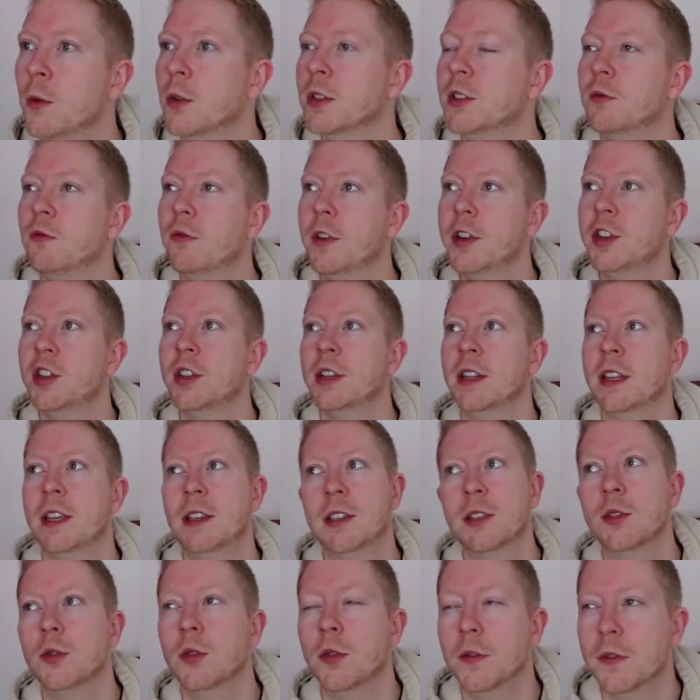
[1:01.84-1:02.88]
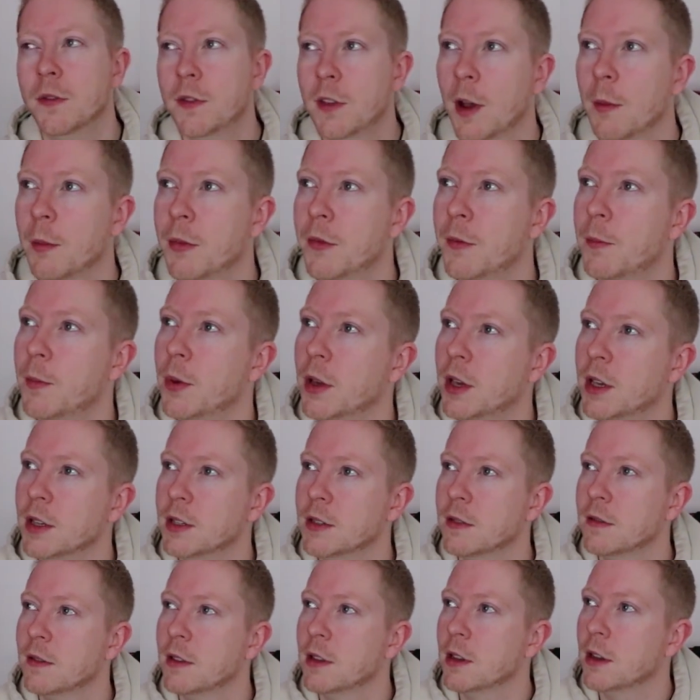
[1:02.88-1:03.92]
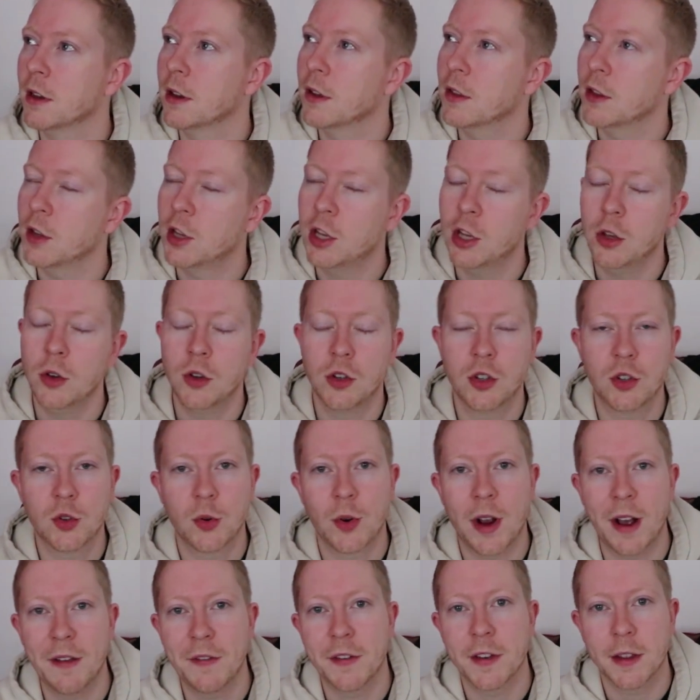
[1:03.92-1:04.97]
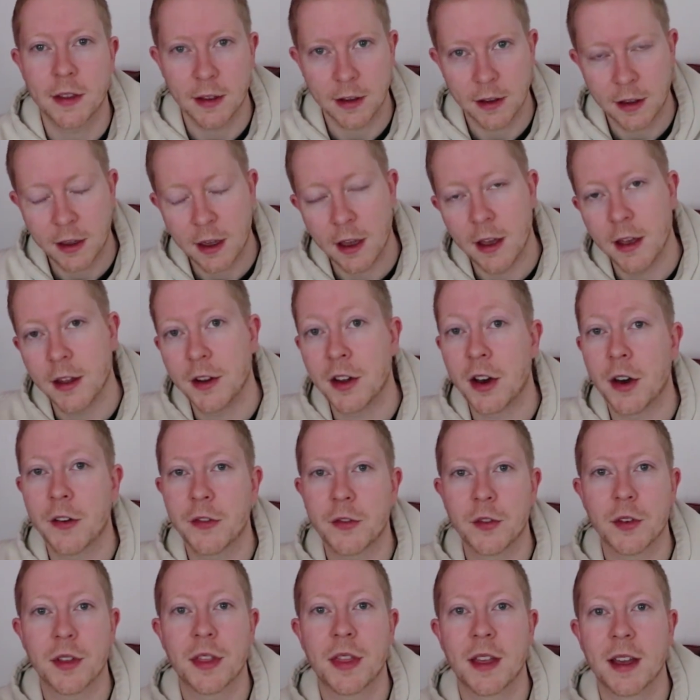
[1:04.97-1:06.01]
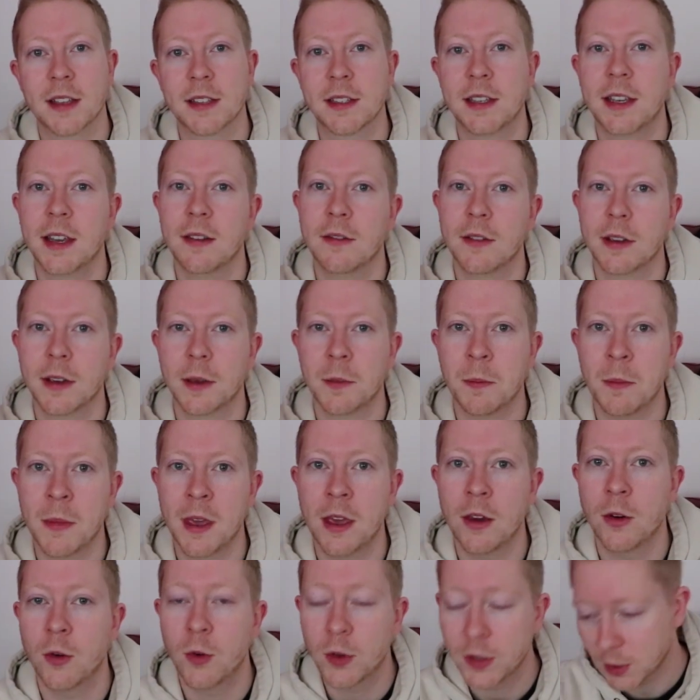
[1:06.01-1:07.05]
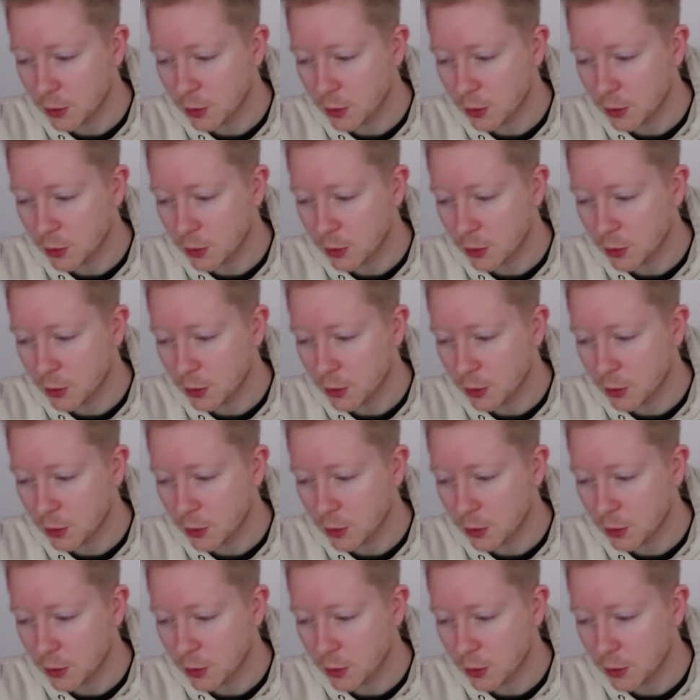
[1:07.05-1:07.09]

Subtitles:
was originally sort of dubbed because of the huge traffic that occurred after a Thanksgiving meal.